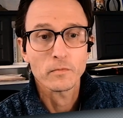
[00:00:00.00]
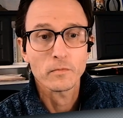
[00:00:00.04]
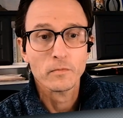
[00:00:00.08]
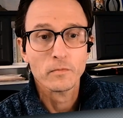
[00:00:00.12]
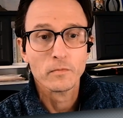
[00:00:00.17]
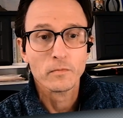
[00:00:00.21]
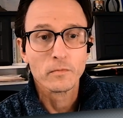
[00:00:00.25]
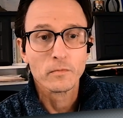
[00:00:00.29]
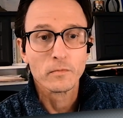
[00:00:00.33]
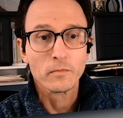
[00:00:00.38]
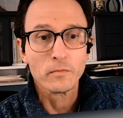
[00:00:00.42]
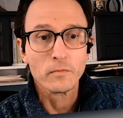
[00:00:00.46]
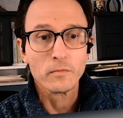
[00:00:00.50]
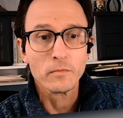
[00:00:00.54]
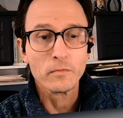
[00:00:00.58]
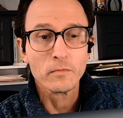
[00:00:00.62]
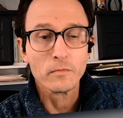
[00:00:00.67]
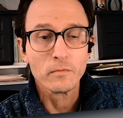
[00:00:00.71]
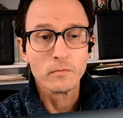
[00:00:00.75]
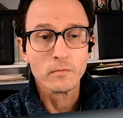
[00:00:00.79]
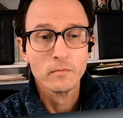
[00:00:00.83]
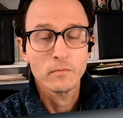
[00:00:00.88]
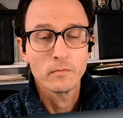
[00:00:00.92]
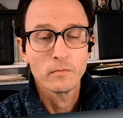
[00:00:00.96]

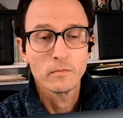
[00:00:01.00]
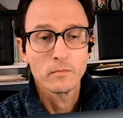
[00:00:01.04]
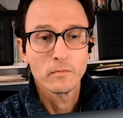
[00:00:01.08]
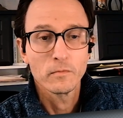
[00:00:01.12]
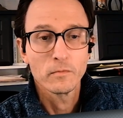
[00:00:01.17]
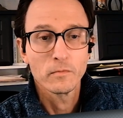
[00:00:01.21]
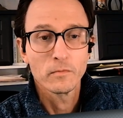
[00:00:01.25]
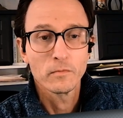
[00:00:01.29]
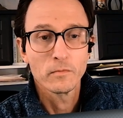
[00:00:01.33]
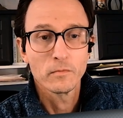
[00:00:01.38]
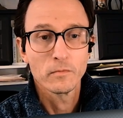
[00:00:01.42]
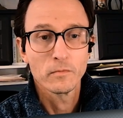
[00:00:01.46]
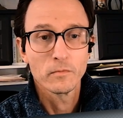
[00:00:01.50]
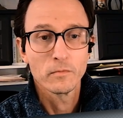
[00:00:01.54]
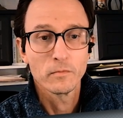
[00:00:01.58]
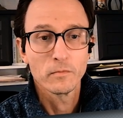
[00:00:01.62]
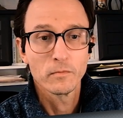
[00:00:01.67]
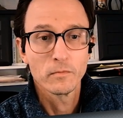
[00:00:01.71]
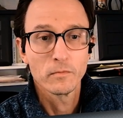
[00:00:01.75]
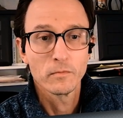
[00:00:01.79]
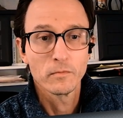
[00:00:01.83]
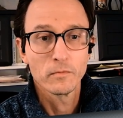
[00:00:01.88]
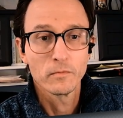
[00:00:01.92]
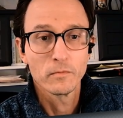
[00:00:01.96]

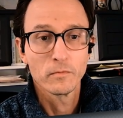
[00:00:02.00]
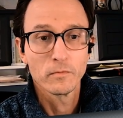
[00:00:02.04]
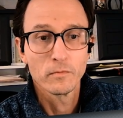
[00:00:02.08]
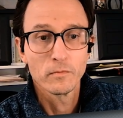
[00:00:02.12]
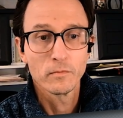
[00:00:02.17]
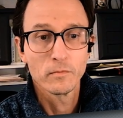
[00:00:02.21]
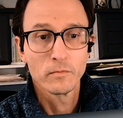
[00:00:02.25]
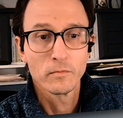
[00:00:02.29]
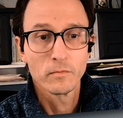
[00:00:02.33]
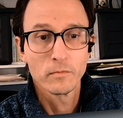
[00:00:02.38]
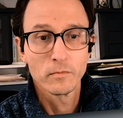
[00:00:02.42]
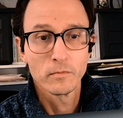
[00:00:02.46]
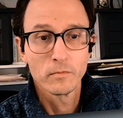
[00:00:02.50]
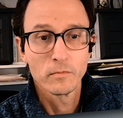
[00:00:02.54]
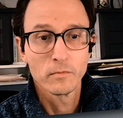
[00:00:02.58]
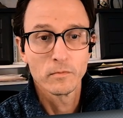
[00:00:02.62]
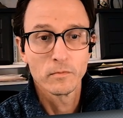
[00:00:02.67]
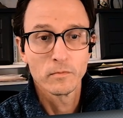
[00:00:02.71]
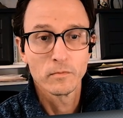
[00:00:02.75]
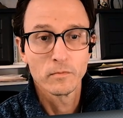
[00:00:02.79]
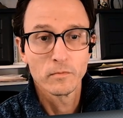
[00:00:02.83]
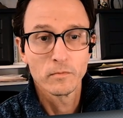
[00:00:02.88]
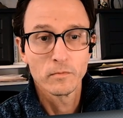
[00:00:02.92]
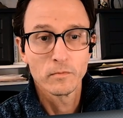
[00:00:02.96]

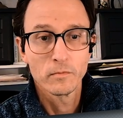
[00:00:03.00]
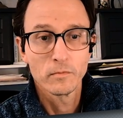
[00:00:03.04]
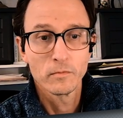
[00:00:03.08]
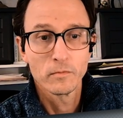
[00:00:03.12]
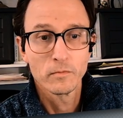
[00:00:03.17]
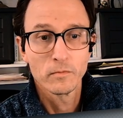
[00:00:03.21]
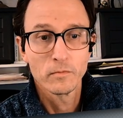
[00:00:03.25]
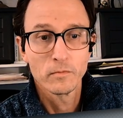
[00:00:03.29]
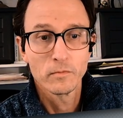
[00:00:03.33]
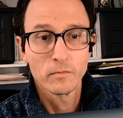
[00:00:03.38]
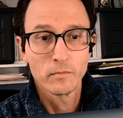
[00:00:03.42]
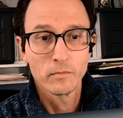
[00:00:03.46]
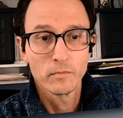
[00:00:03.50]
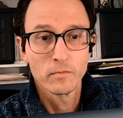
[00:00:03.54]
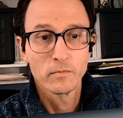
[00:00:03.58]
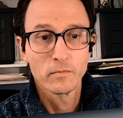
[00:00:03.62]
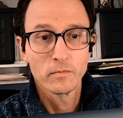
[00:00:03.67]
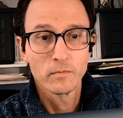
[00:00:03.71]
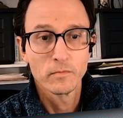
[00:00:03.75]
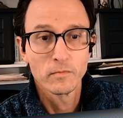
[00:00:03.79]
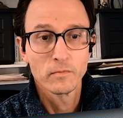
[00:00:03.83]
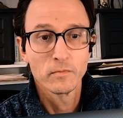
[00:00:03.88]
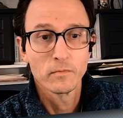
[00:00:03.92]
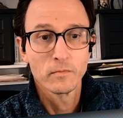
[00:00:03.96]

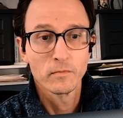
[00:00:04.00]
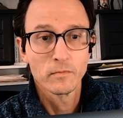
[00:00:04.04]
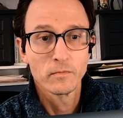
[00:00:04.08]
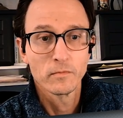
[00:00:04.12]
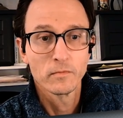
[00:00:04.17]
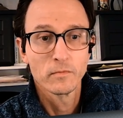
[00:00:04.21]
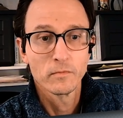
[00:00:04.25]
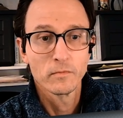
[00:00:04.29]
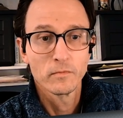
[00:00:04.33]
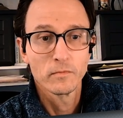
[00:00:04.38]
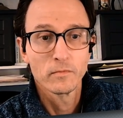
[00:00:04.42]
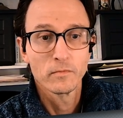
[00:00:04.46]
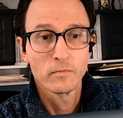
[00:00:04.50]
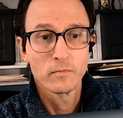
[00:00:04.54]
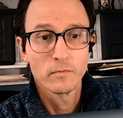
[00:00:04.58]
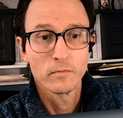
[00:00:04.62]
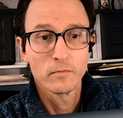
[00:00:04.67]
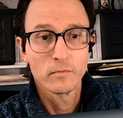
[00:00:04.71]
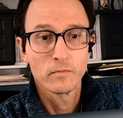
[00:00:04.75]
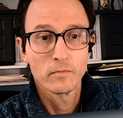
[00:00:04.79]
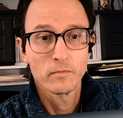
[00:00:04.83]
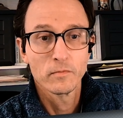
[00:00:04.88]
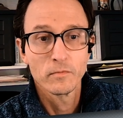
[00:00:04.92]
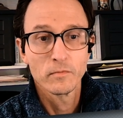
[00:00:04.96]

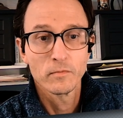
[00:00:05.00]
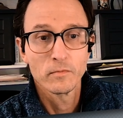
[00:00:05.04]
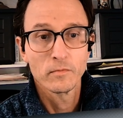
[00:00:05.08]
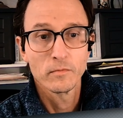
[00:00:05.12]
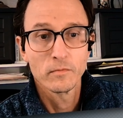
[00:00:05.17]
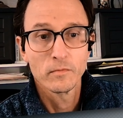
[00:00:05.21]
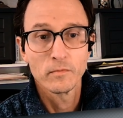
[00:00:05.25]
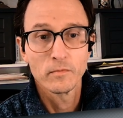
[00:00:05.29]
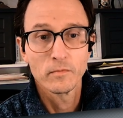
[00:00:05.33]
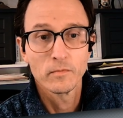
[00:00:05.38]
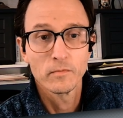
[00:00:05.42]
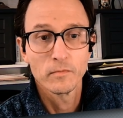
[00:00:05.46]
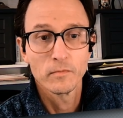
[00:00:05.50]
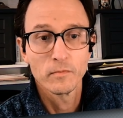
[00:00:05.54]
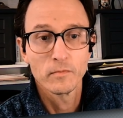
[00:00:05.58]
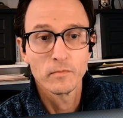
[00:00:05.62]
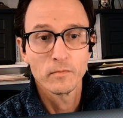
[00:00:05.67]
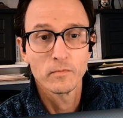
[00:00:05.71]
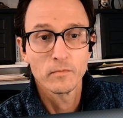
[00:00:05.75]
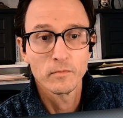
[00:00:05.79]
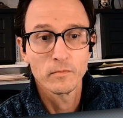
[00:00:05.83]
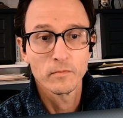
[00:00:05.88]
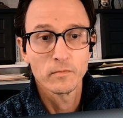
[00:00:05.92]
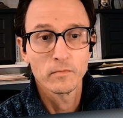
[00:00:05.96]

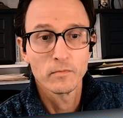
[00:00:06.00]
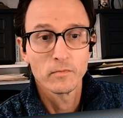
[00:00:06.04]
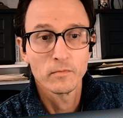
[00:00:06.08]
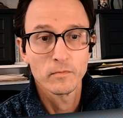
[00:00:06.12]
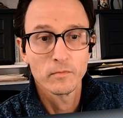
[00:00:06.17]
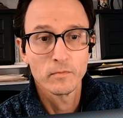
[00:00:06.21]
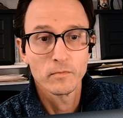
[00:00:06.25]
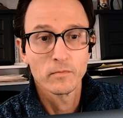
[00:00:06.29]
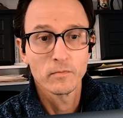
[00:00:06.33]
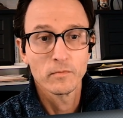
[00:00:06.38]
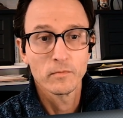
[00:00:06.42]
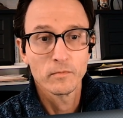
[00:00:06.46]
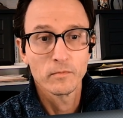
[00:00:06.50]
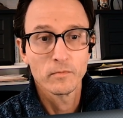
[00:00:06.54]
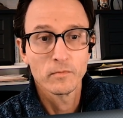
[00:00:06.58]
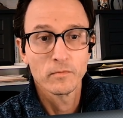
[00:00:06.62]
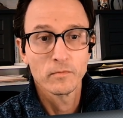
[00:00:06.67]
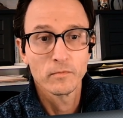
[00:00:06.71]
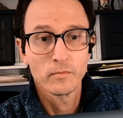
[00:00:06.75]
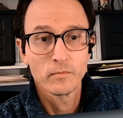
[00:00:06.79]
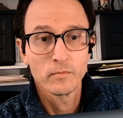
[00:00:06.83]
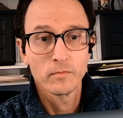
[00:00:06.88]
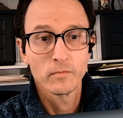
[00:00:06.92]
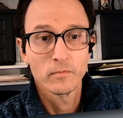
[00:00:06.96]

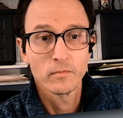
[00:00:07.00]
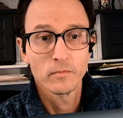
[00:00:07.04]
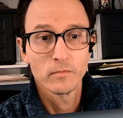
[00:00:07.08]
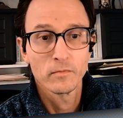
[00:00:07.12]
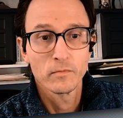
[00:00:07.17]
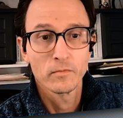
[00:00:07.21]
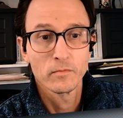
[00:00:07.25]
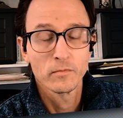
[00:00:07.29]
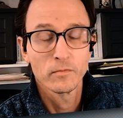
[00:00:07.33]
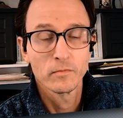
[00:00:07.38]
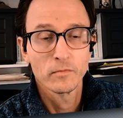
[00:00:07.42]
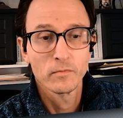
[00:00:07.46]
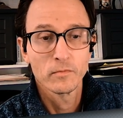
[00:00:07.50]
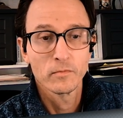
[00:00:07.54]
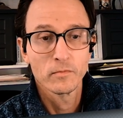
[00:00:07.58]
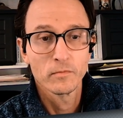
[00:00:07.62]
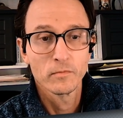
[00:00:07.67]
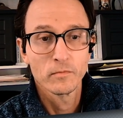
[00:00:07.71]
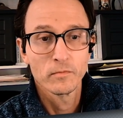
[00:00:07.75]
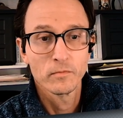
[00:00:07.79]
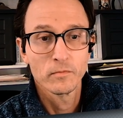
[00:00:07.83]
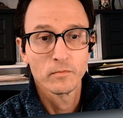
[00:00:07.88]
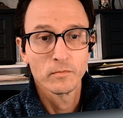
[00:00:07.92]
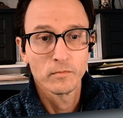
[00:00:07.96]
[no speech]